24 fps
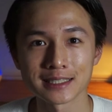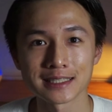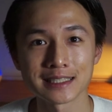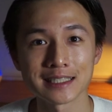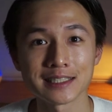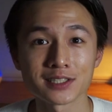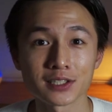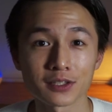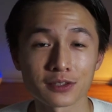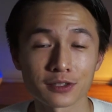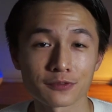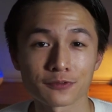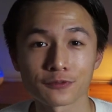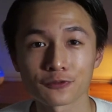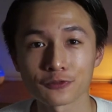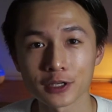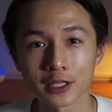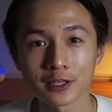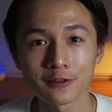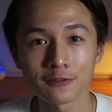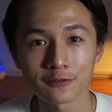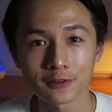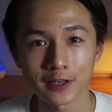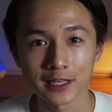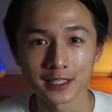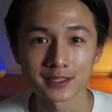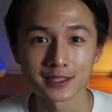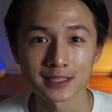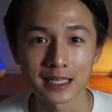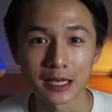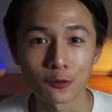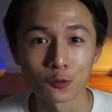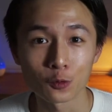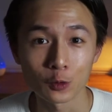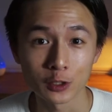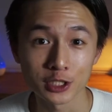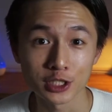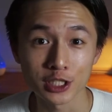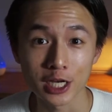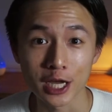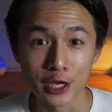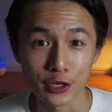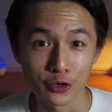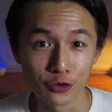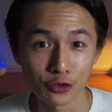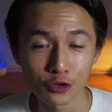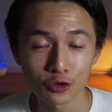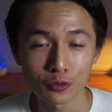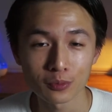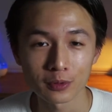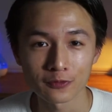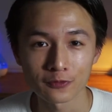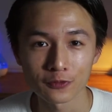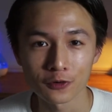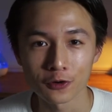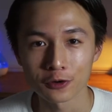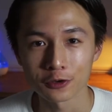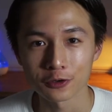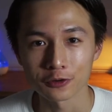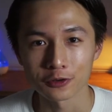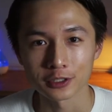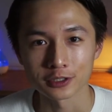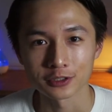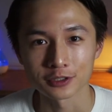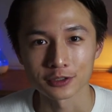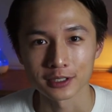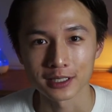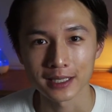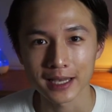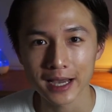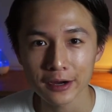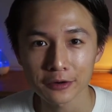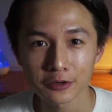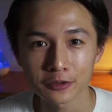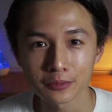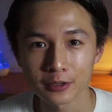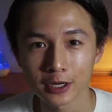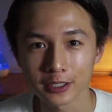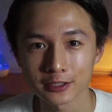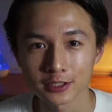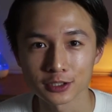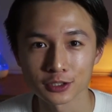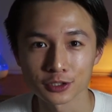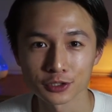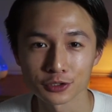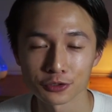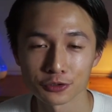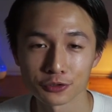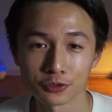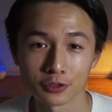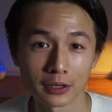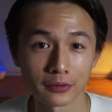These are the three things I wish I knew before going to chiropractic school.